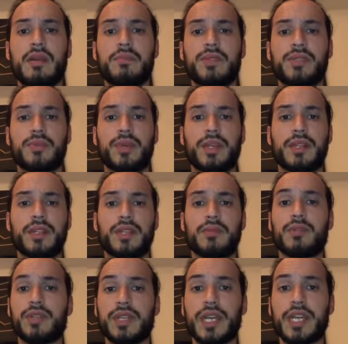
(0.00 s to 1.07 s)
between
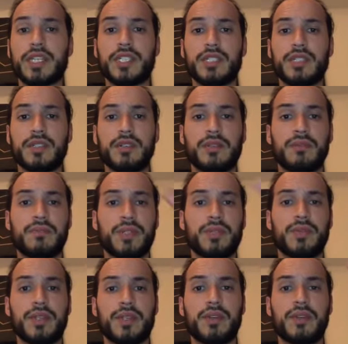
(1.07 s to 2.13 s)
communication
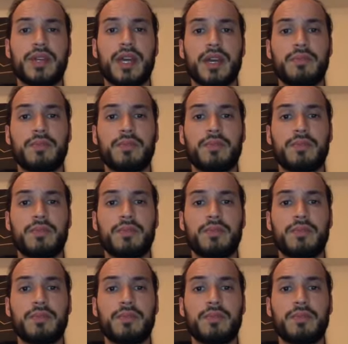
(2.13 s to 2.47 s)
between her and I.